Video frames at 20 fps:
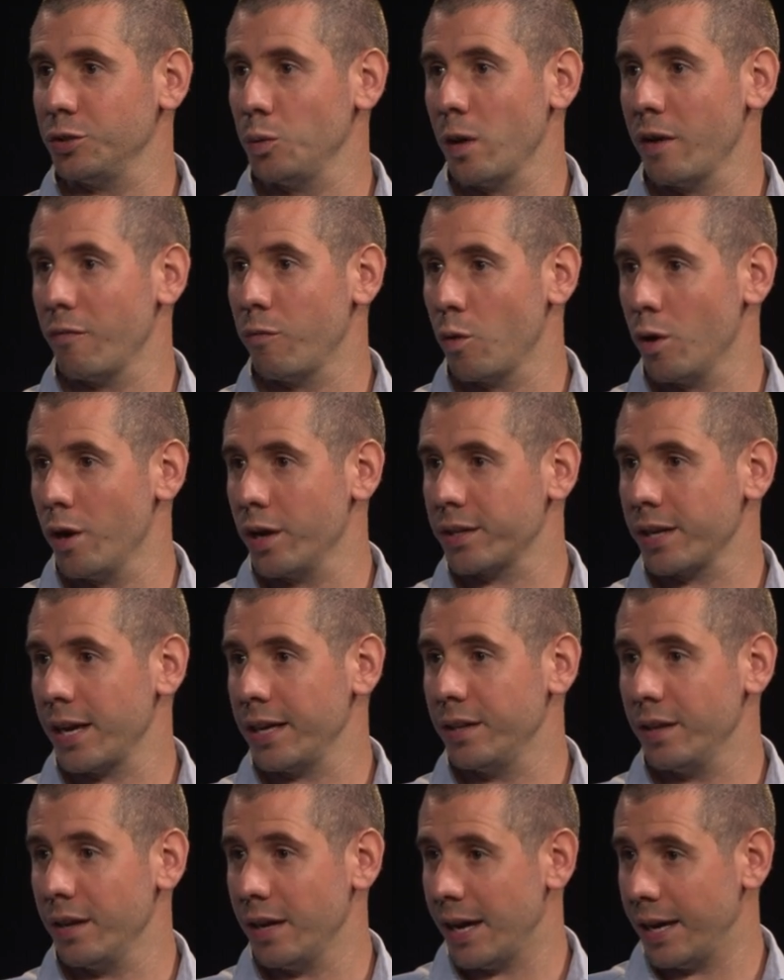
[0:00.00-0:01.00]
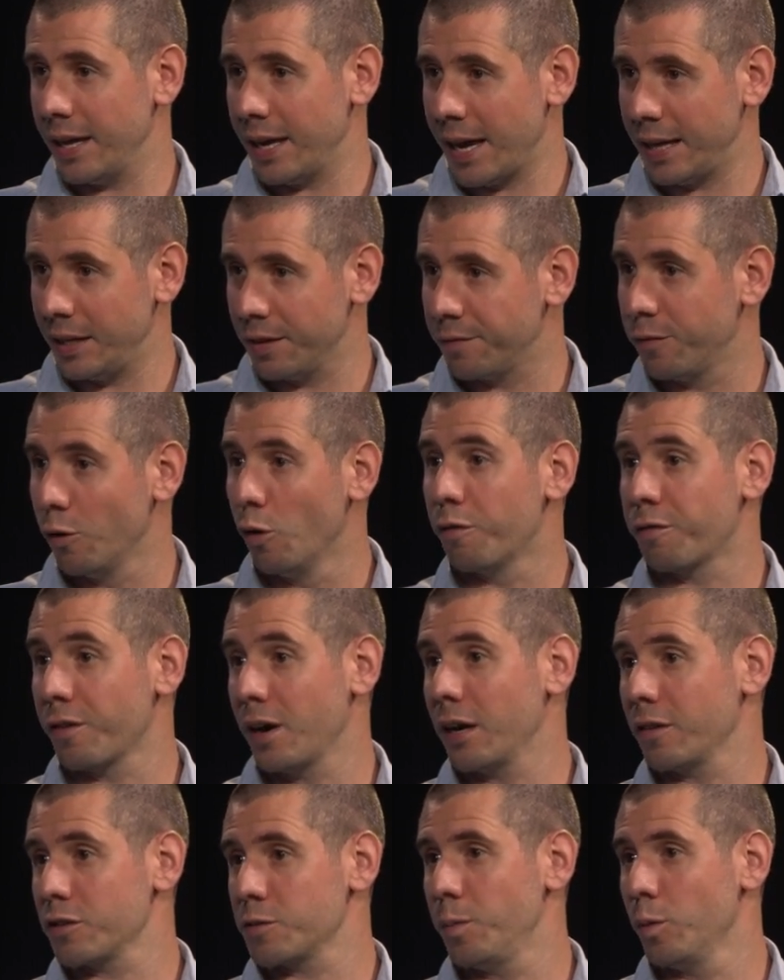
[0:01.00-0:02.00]
who have worked at the
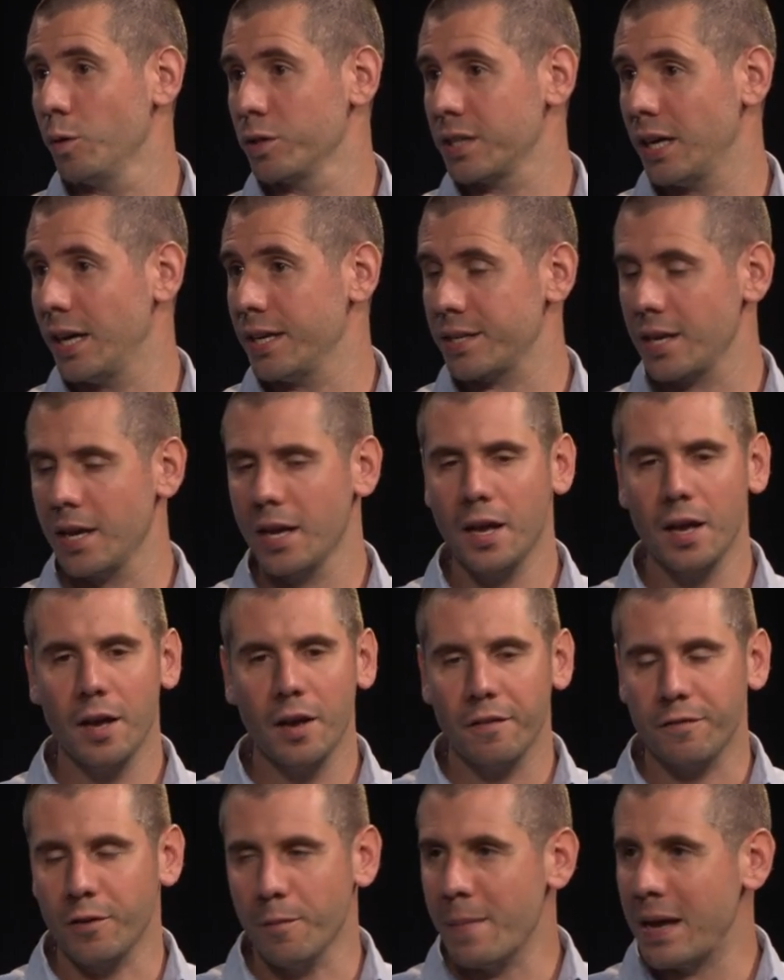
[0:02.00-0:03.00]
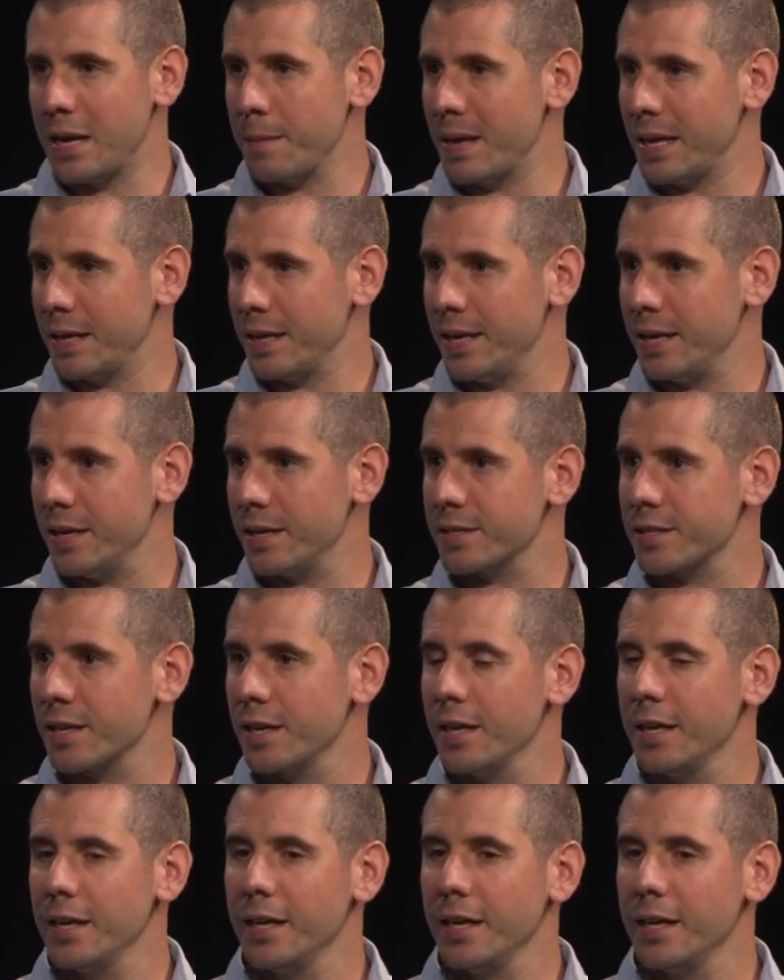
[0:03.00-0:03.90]
forefront of sports science for many, many years.